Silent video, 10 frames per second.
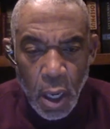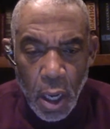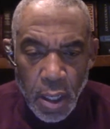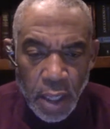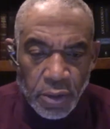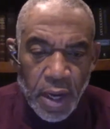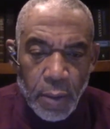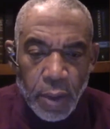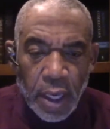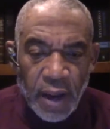Yesterday
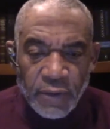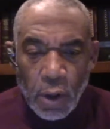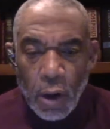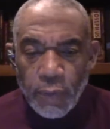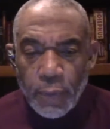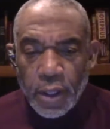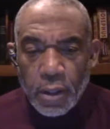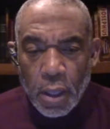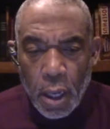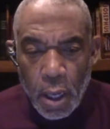we left off
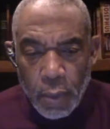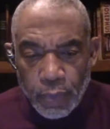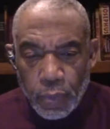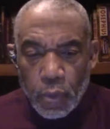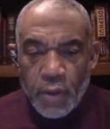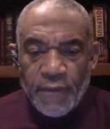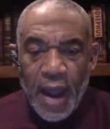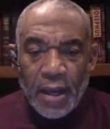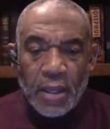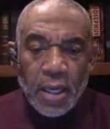with the
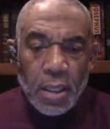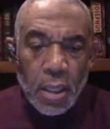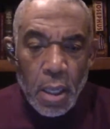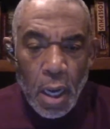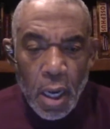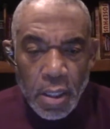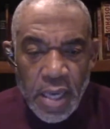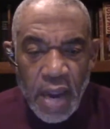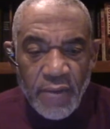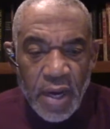fact that
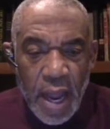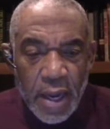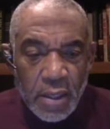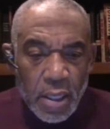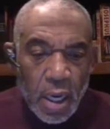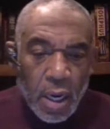David had